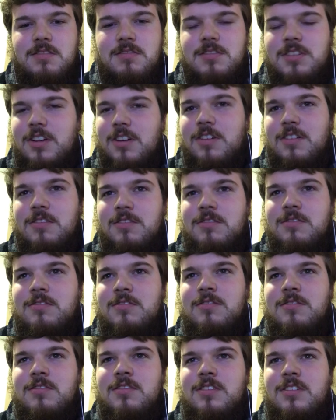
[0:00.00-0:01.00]
So
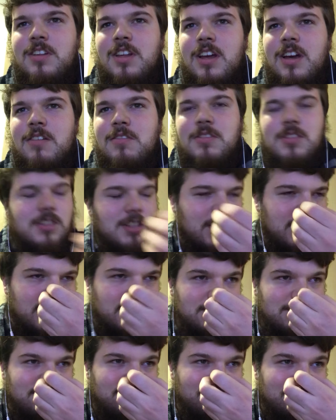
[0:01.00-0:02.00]
I was like,
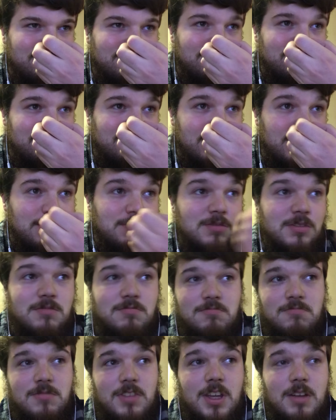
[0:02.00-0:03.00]
it was
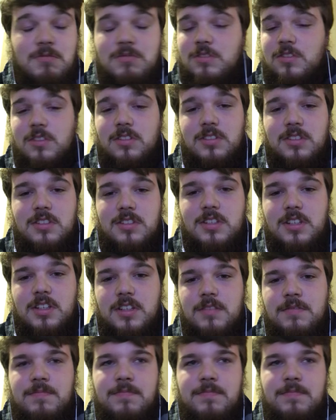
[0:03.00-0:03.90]
that was good to see.